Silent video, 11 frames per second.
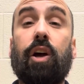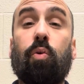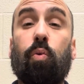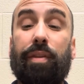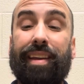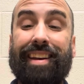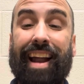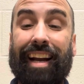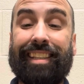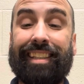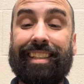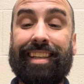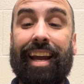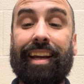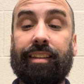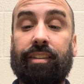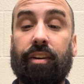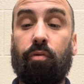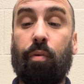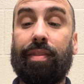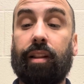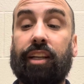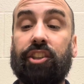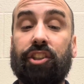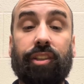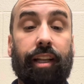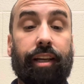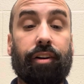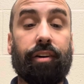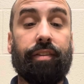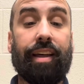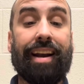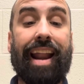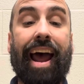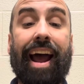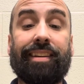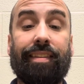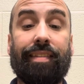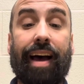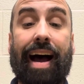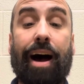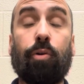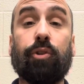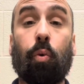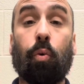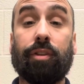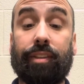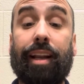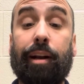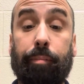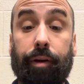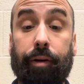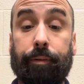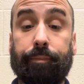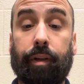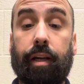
within 90 days of when the legislator that enacted the House or Senate bill